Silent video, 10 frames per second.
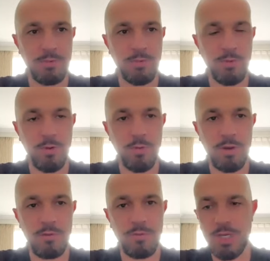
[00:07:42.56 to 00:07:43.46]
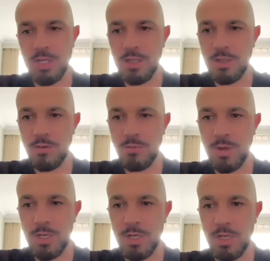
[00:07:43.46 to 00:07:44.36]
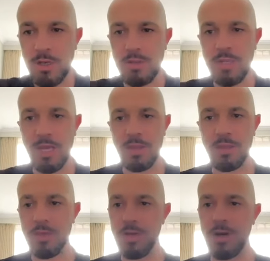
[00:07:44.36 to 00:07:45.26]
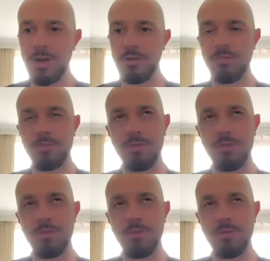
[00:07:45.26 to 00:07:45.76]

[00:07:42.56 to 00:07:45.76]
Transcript: as I said before, with the situation and the window